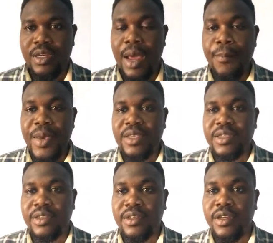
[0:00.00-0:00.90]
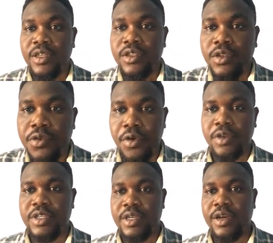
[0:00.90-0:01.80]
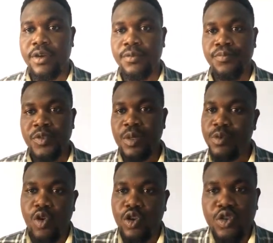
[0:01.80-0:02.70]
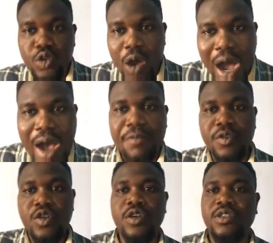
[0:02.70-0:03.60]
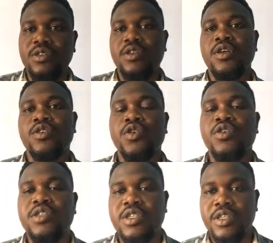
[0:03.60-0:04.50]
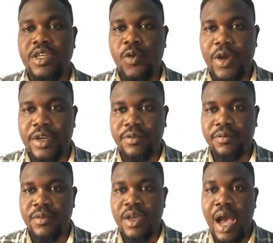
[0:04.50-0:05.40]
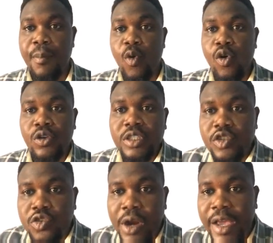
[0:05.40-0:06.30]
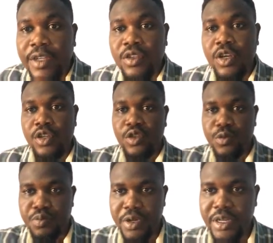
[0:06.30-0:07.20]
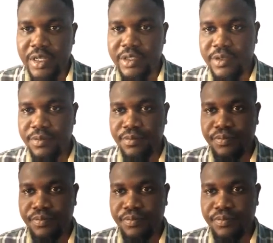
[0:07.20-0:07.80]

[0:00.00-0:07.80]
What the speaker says: That makes it theoretical because you have not tossed the coin. I'm only trying to predict.